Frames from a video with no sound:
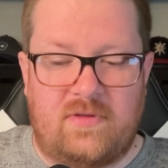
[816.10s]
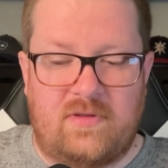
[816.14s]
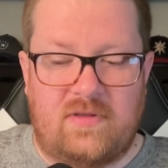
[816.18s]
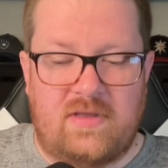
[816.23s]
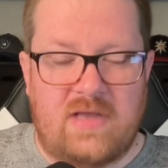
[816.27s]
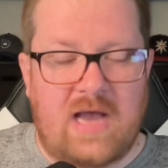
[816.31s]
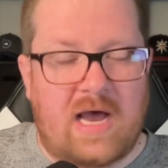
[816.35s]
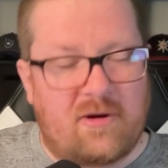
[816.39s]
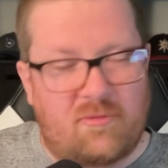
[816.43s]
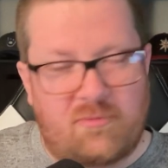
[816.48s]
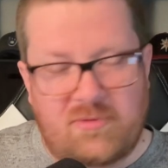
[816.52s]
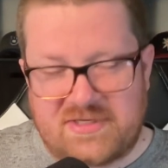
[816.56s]

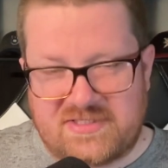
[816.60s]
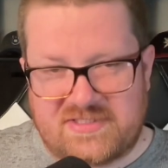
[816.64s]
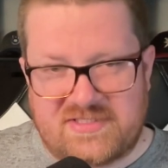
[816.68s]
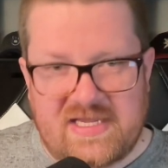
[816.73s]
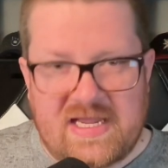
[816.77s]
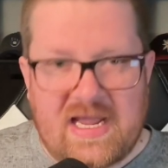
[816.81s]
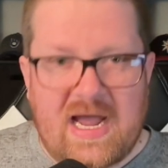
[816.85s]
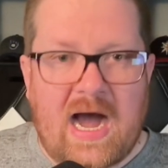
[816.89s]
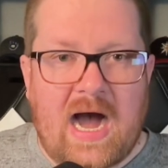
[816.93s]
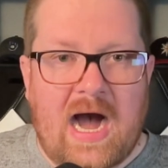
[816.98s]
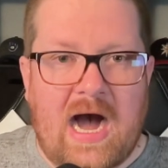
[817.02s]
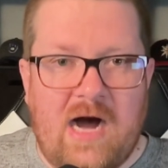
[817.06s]
I don't want to say
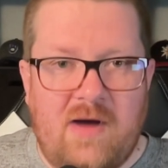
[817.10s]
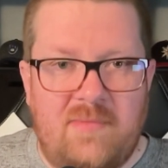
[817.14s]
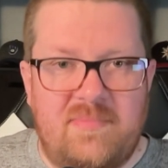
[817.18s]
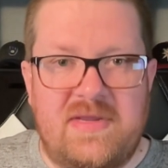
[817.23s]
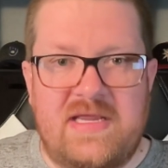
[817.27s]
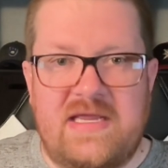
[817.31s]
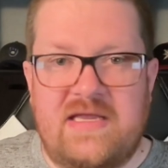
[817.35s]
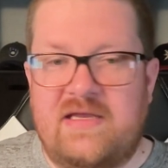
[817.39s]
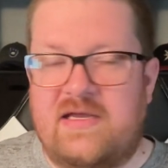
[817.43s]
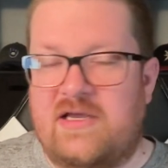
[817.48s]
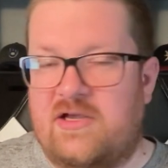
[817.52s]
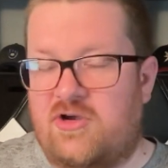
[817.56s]

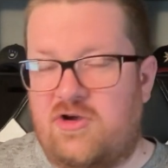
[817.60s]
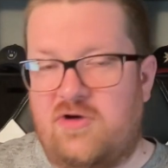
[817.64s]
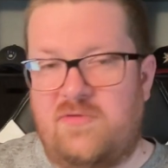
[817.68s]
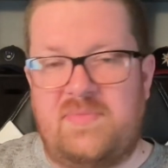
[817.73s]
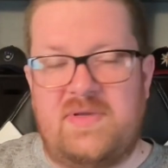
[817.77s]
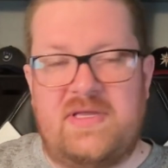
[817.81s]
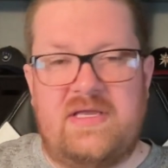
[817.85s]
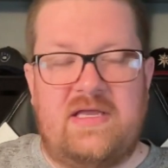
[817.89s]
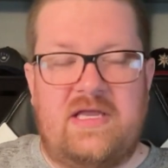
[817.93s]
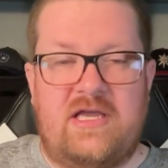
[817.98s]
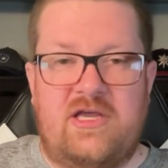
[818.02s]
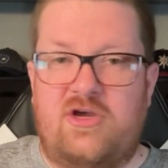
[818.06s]
hobby. It could
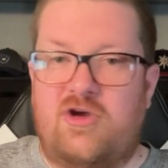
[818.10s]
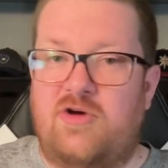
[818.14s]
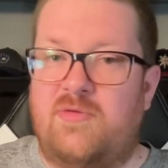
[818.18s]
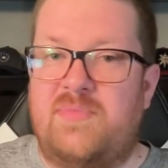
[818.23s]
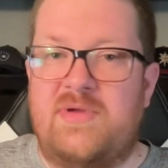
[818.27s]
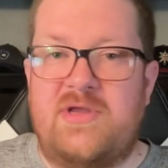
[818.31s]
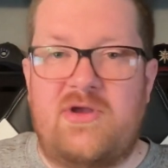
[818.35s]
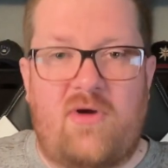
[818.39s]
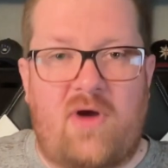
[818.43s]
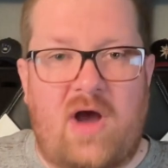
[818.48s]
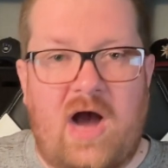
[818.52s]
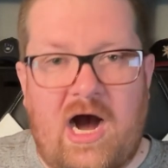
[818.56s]
be
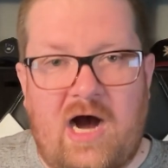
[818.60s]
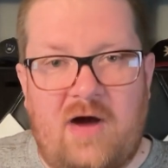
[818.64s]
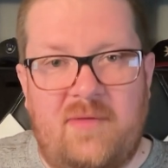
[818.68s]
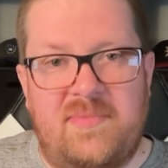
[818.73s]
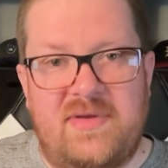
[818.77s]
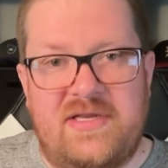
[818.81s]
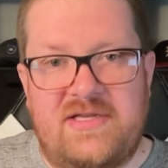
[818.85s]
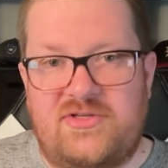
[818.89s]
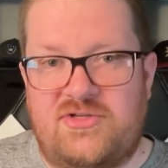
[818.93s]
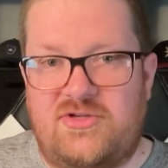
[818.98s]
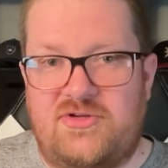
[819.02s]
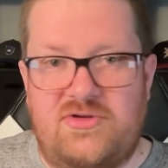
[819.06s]
your
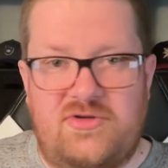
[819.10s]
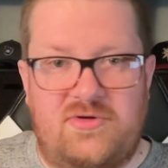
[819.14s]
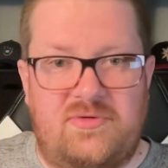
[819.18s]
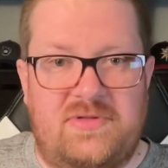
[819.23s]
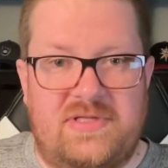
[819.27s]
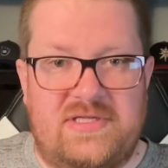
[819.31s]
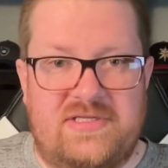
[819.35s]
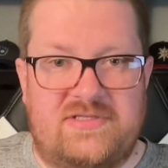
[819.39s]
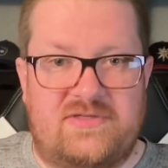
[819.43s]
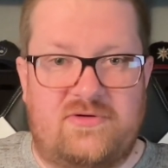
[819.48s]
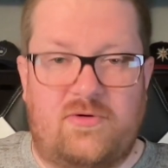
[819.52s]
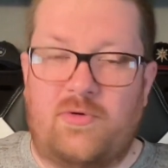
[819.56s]
hobby to do
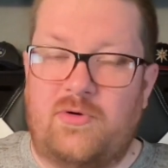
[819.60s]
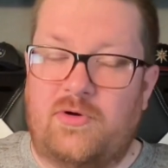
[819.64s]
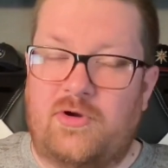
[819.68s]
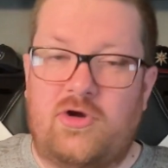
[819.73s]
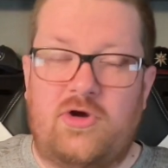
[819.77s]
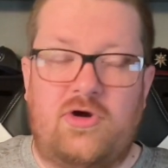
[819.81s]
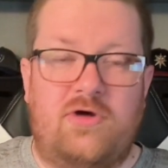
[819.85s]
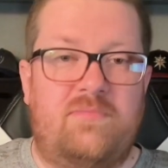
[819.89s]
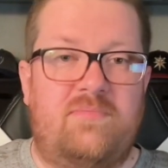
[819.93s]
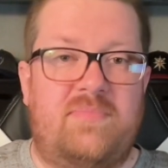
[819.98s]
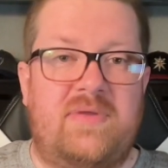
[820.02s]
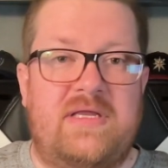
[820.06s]
this, or it
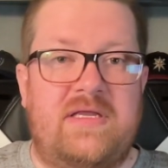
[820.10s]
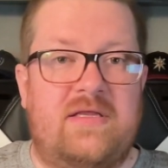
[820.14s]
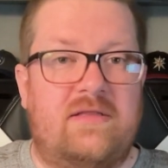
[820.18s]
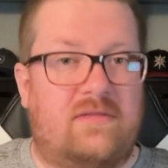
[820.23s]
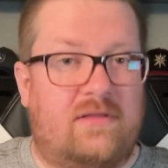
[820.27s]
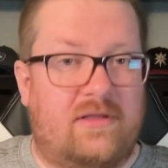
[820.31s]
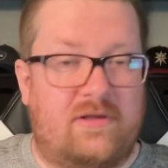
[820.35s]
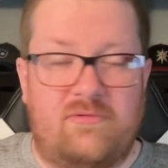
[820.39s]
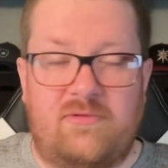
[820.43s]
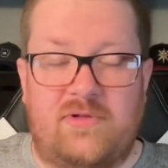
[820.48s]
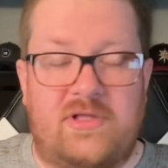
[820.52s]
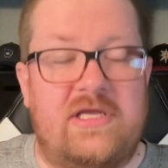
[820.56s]
could be
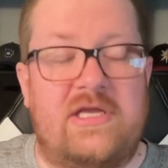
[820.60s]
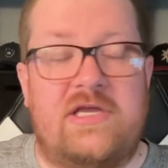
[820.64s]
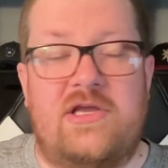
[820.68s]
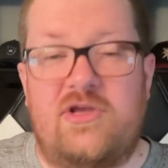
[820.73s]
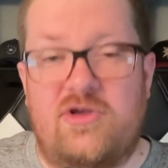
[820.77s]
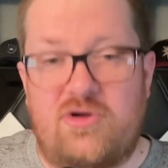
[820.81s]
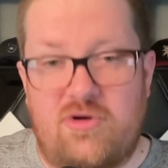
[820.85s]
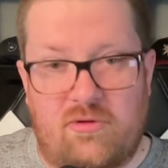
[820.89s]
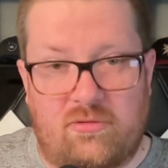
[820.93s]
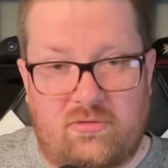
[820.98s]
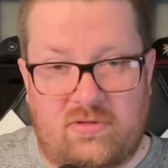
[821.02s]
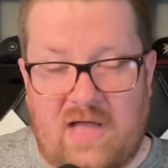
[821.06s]
literally
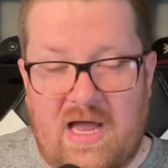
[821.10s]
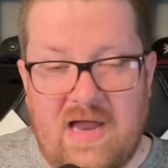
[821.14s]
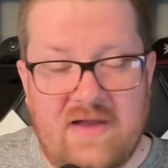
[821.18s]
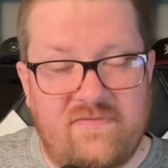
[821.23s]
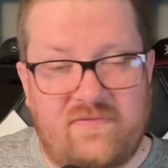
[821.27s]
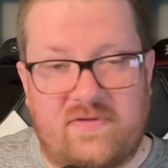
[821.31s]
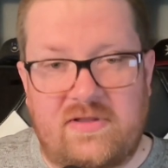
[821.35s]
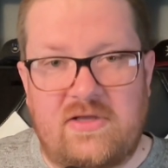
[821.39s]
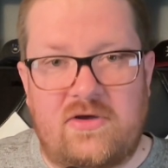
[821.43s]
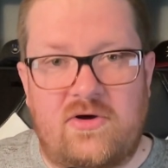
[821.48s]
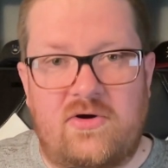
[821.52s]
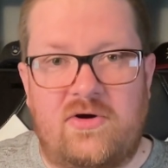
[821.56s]
your
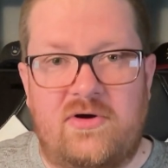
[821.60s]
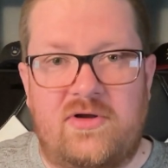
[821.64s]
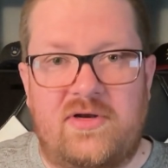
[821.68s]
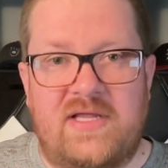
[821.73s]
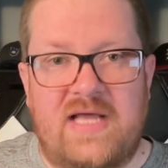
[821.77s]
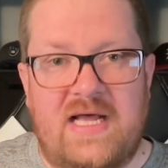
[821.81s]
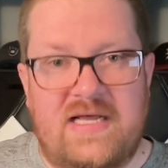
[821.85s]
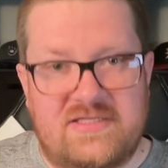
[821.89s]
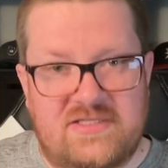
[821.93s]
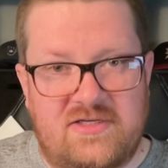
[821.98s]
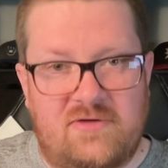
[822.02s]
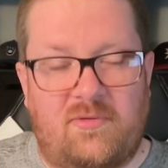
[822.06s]
livelihood
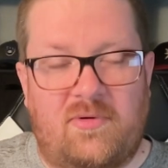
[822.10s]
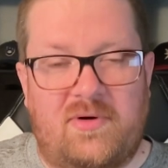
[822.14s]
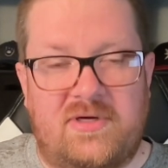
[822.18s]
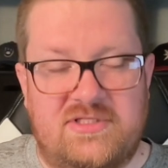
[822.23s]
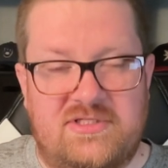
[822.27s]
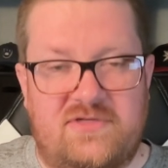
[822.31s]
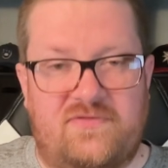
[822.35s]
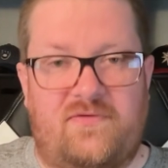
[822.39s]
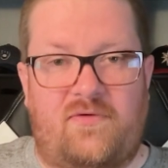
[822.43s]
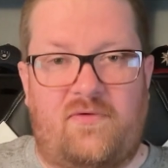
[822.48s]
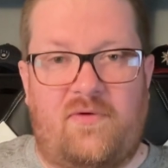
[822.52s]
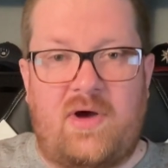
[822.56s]
as it
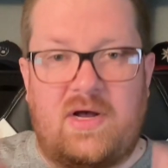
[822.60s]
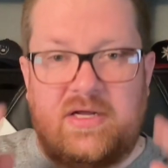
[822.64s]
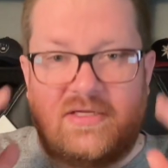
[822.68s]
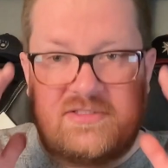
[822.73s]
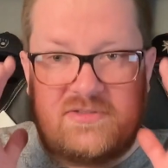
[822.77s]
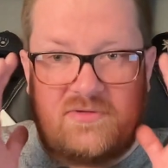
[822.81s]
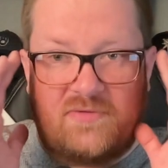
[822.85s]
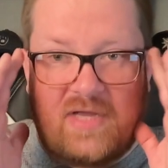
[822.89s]
was for us.